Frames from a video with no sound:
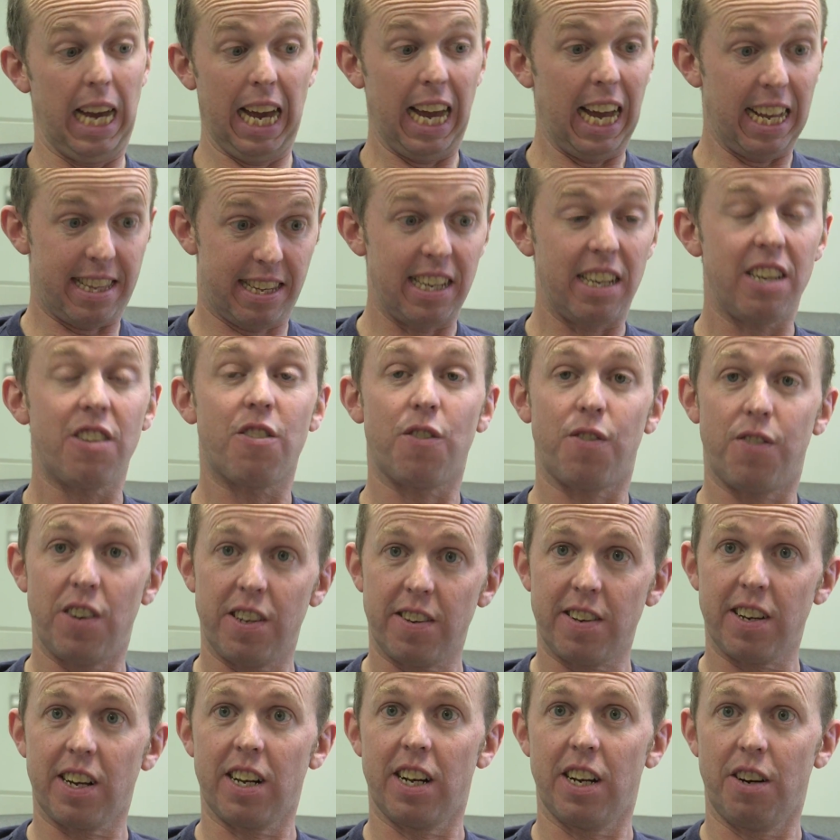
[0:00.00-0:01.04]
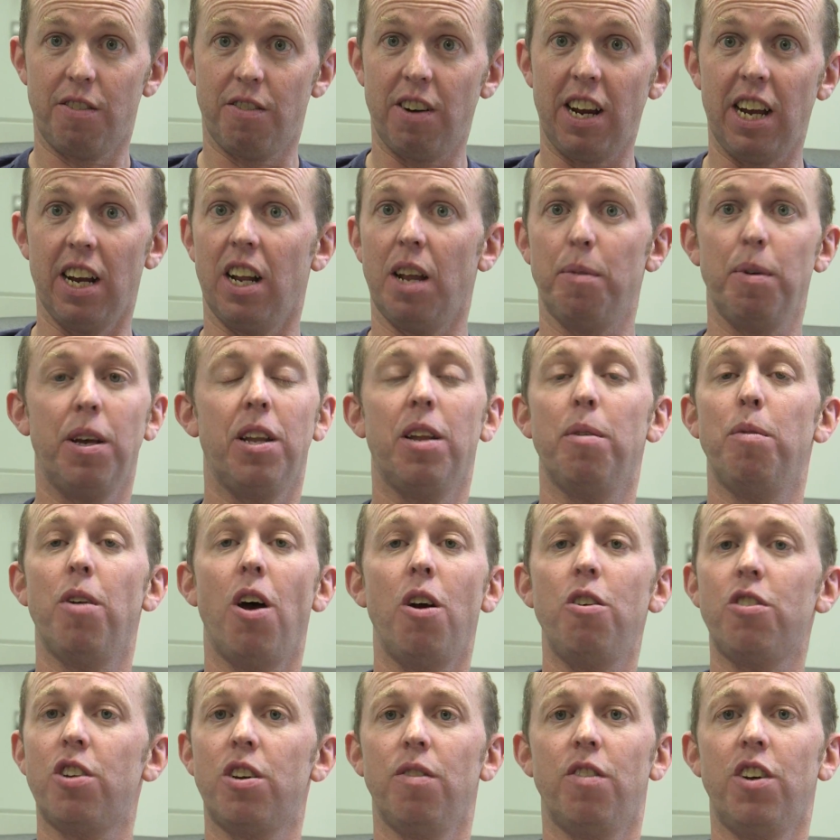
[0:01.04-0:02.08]
It is physically real. I mean, the
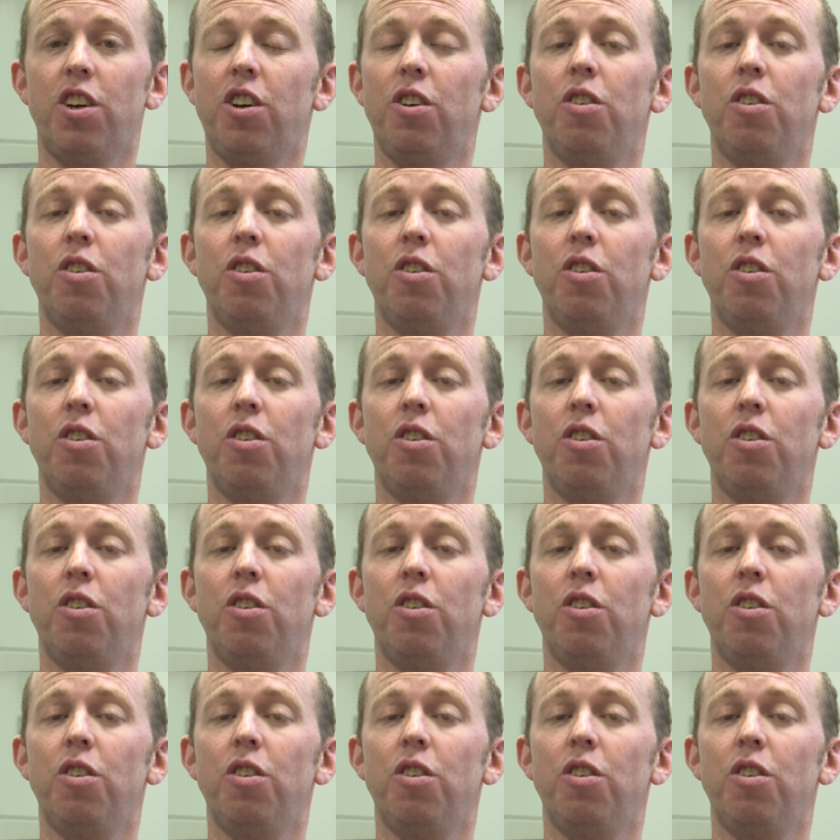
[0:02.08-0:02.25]
notion of a